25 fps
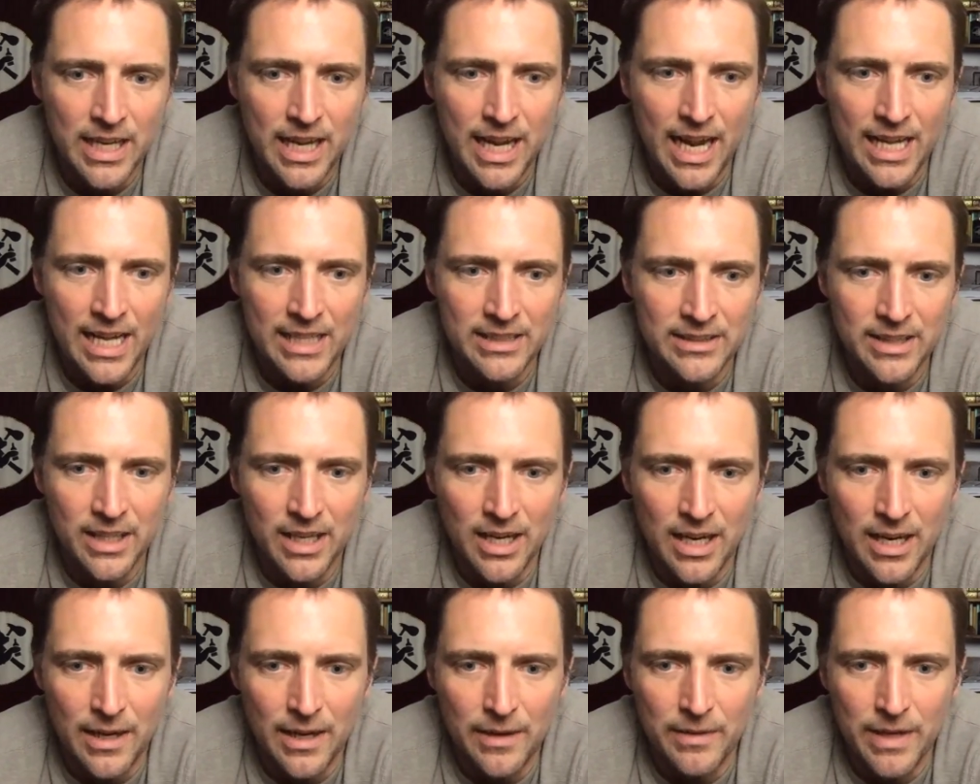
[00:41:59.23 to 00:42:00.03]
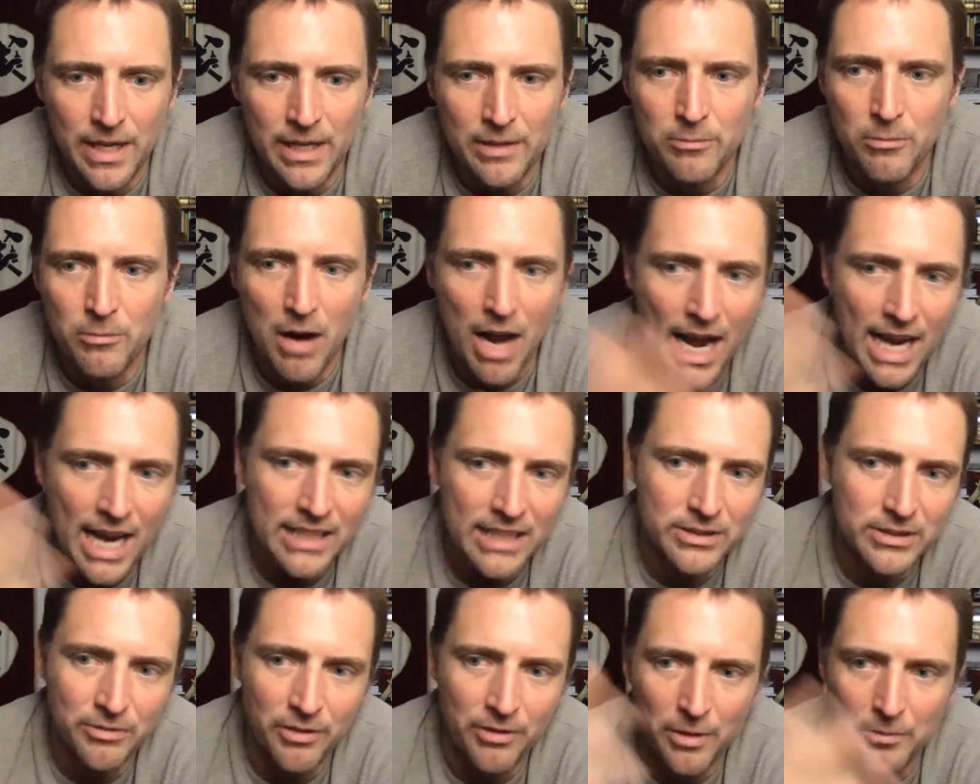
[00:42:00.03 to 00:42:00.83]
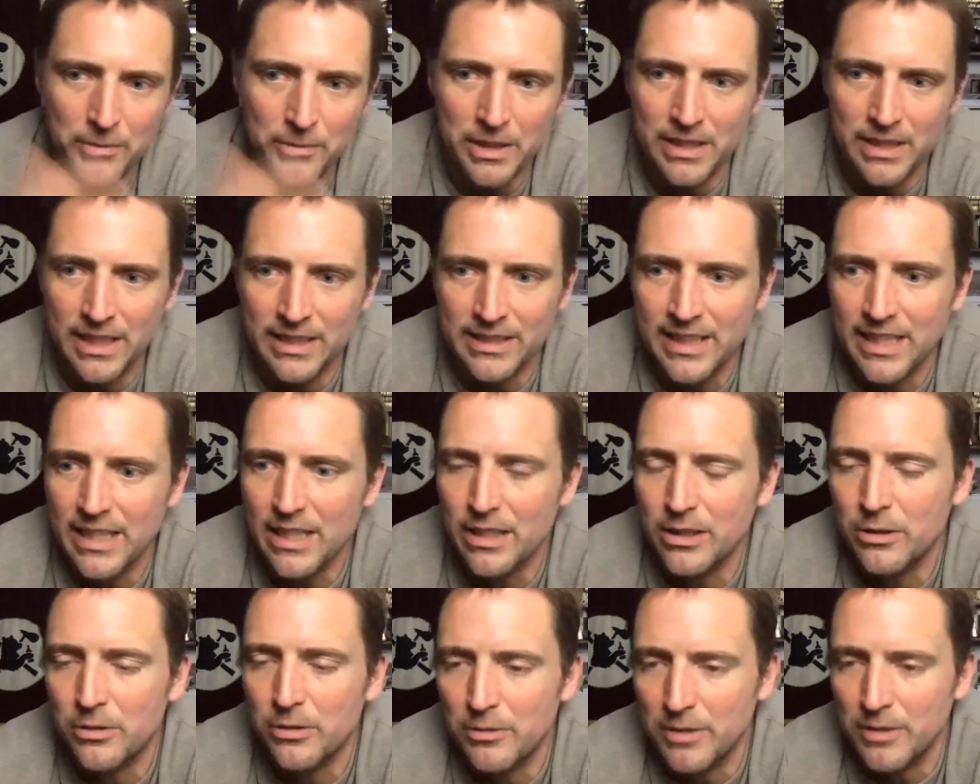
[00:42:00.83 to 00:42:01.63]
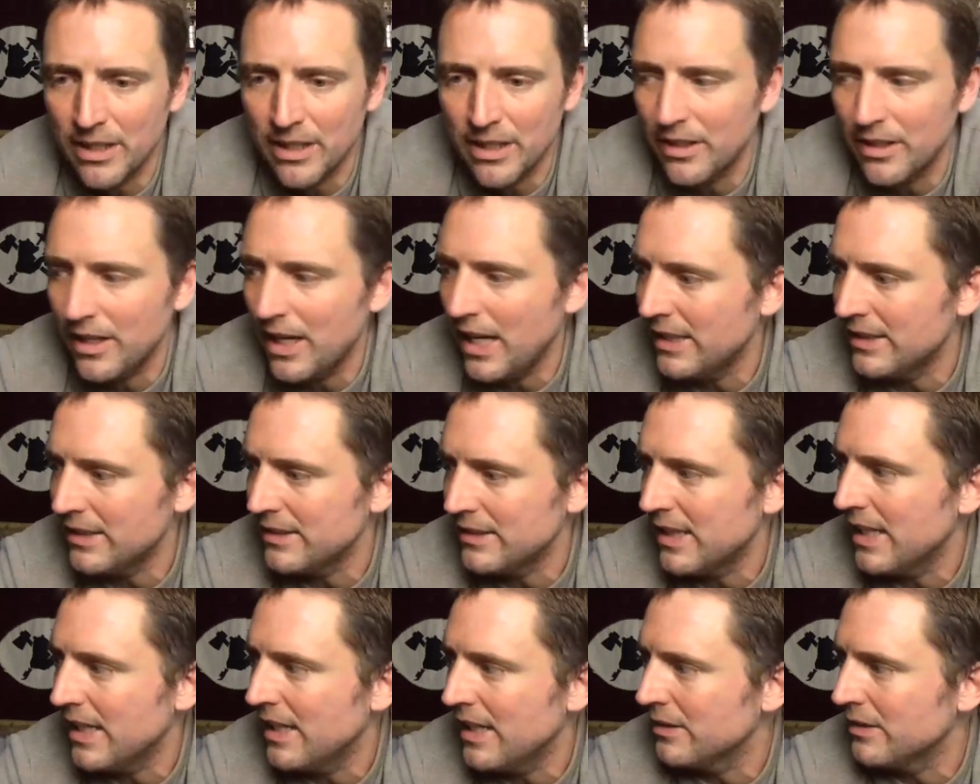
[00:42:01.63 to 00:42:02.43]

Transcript: and rise from it and get a career and get a